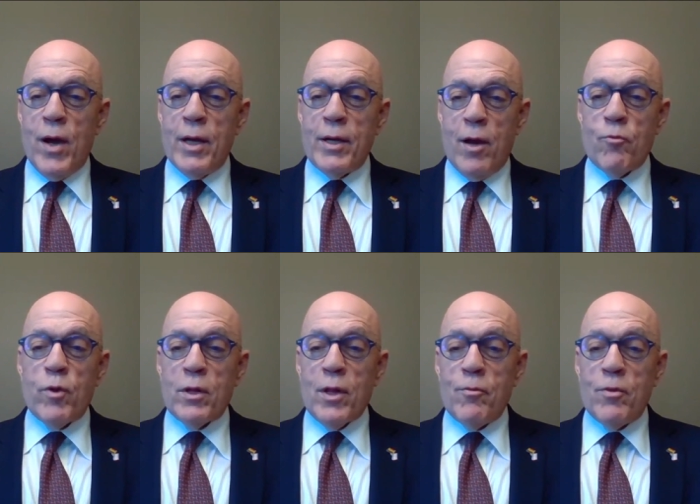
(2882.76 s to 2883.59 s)
at
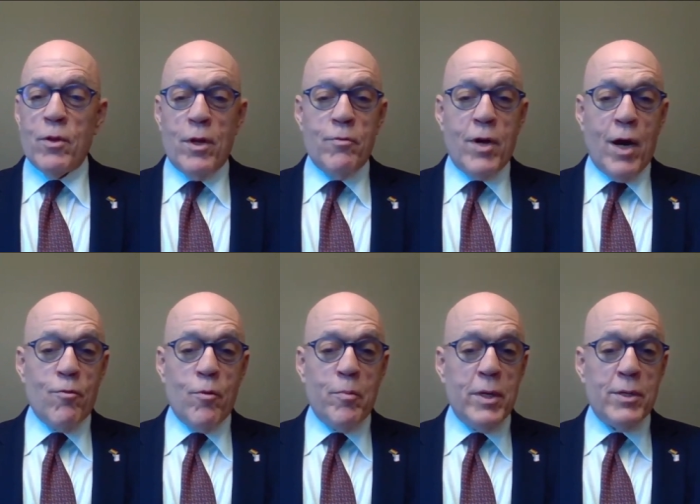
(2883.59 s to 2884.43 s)
every level of
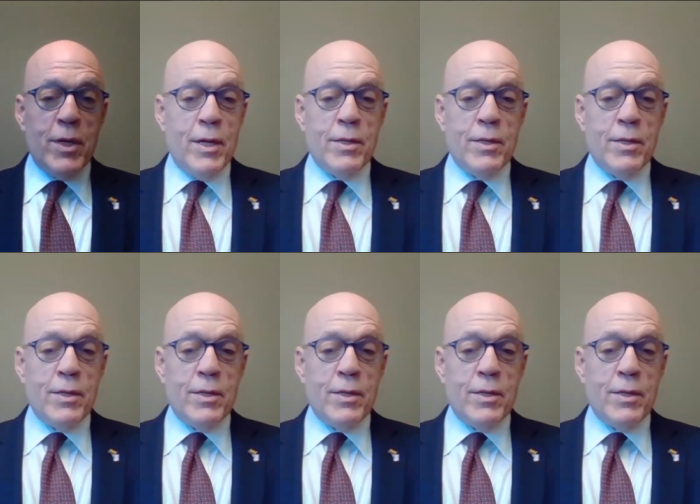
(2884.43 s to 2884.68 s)
government.